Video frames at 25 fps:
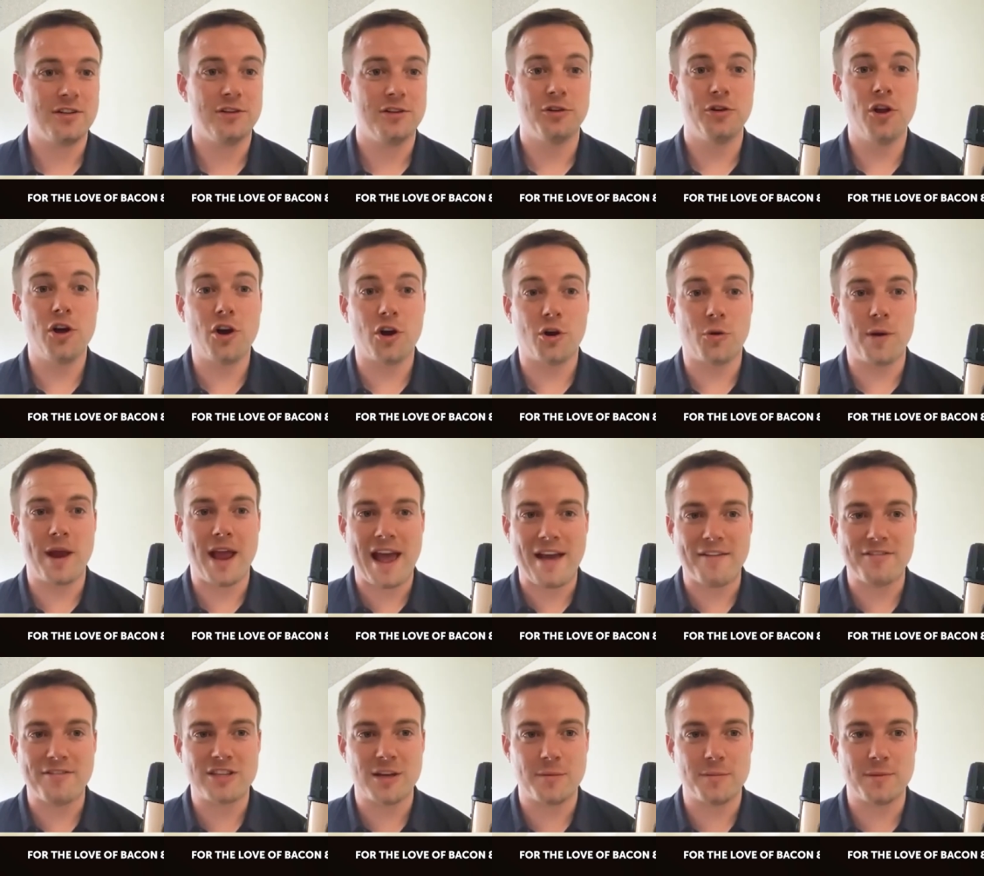look, we
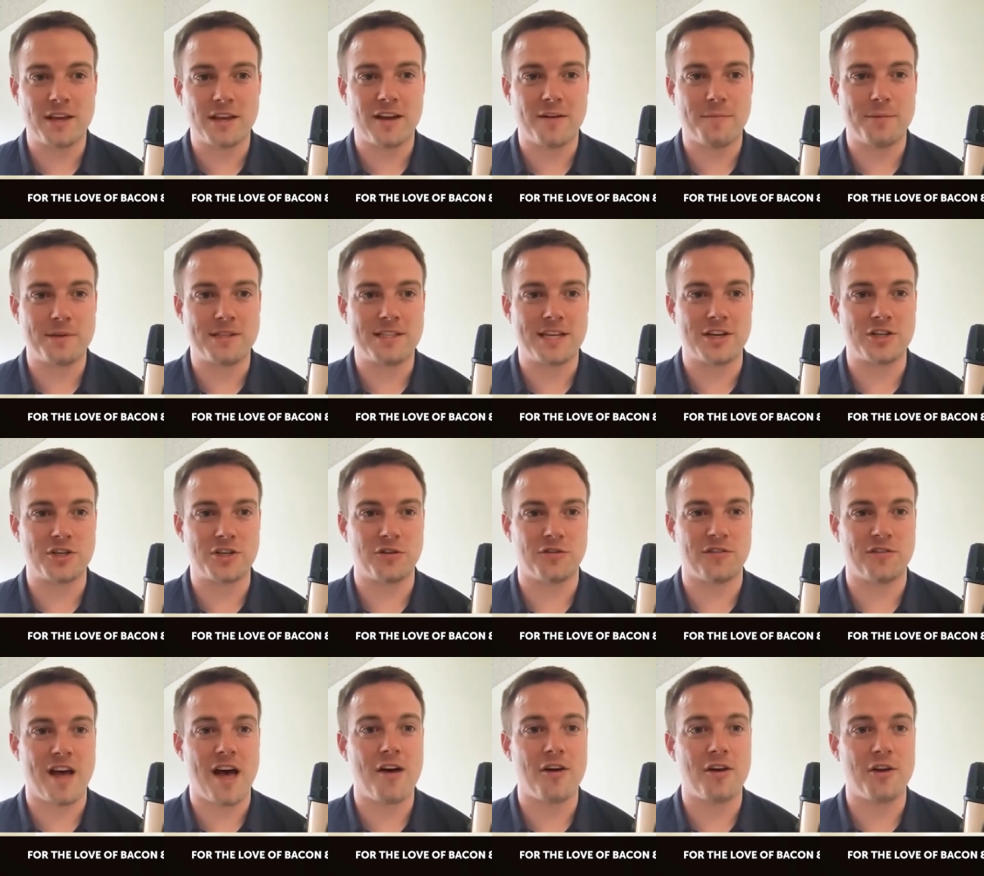have something of potential
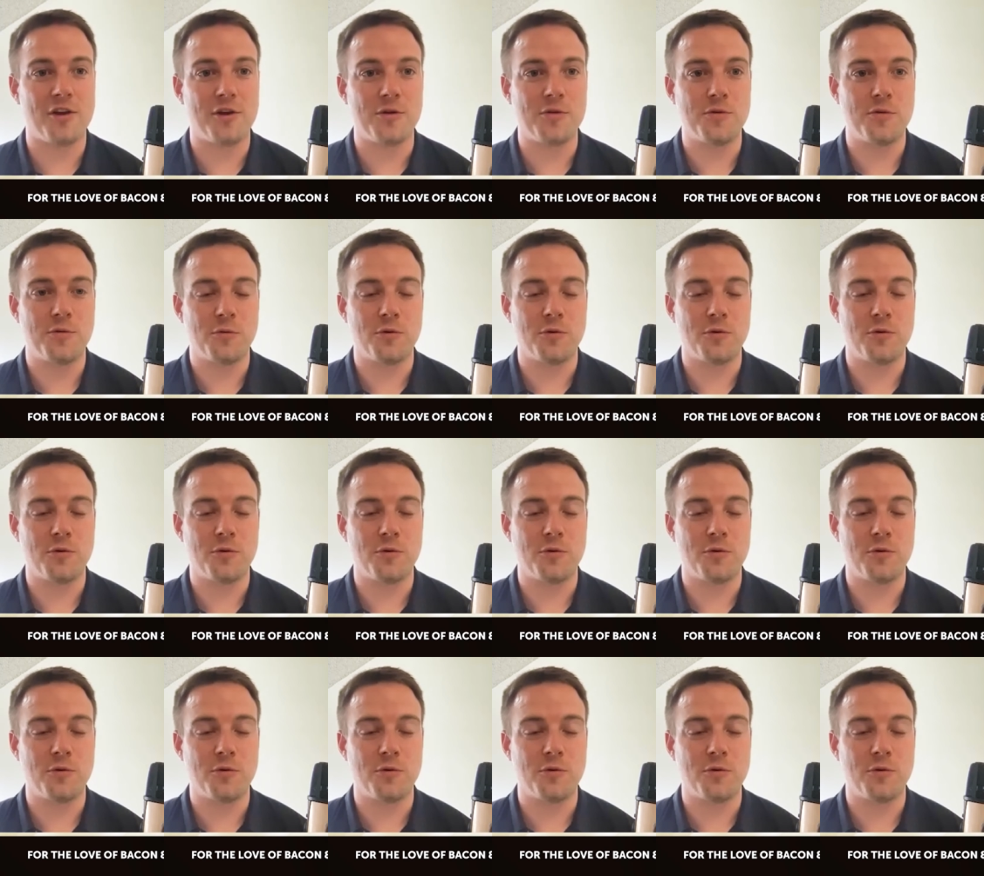value.